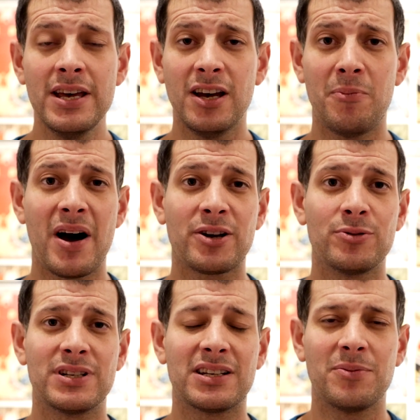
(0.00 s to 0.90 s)
and
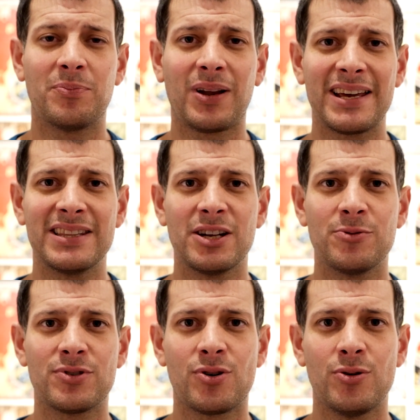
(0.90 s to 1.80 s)
Michael did complain that it
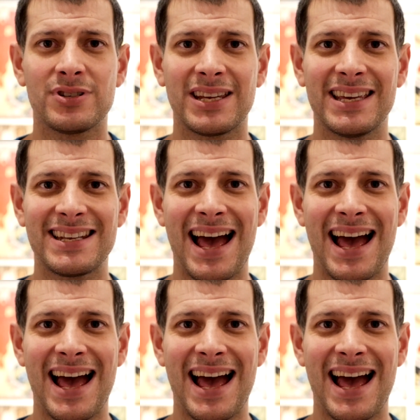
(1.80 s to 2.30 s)
was causing his